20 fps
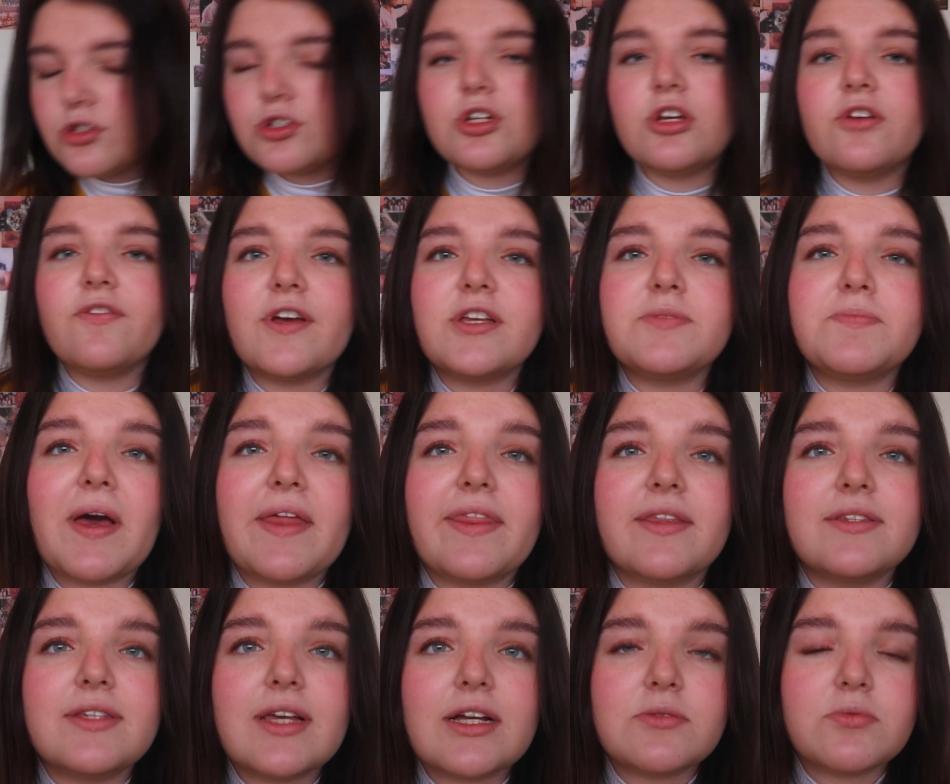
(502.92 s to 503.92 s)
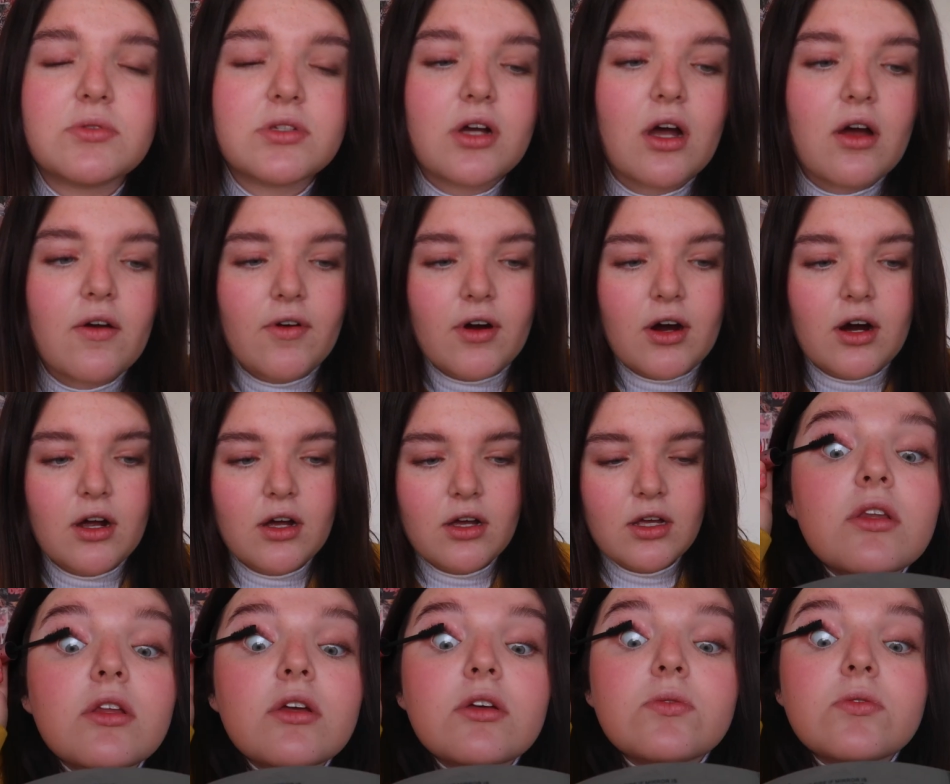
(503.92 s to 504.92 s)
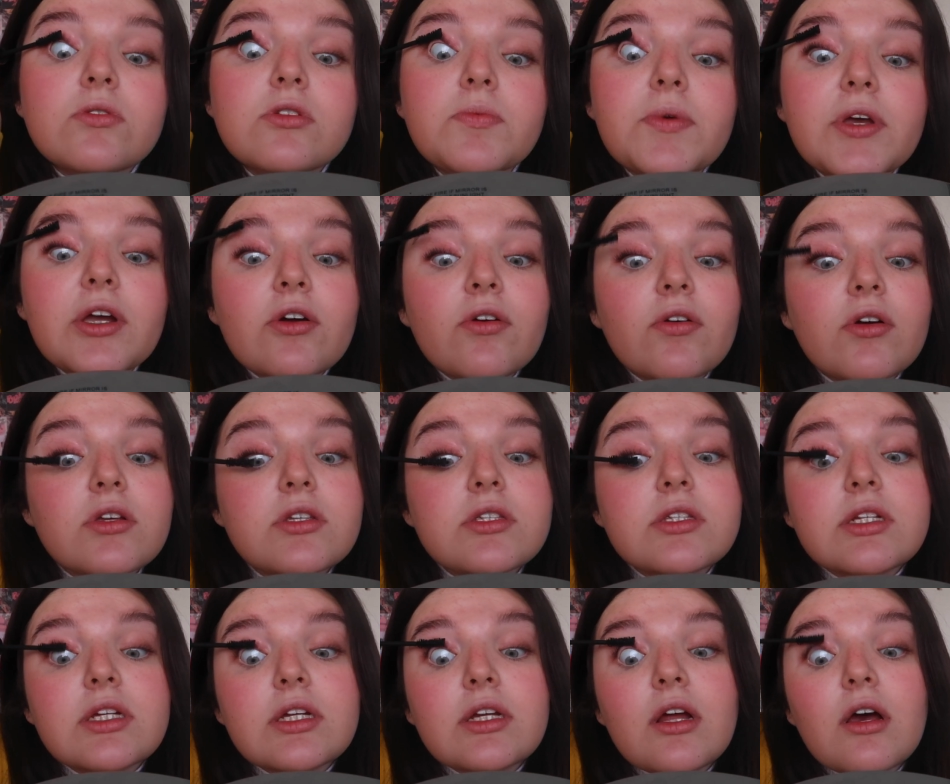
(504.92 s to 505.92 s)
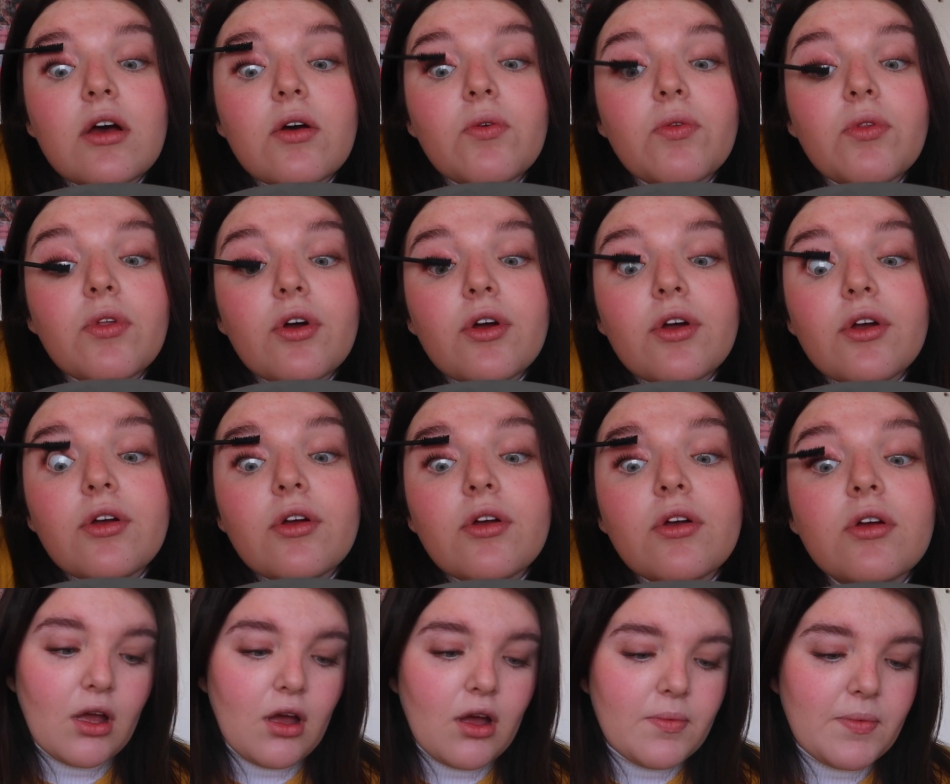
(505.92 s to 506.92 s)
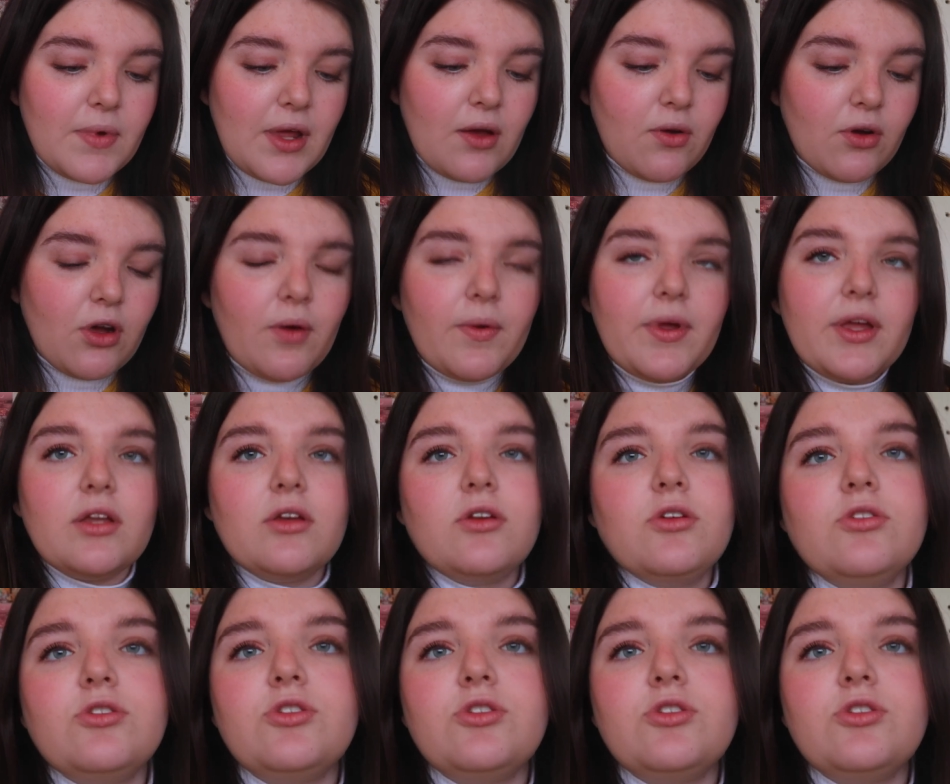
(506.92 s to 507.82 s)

the Too Faced Better Than Sex mascara. This one's a bit crusty now though. I'm now going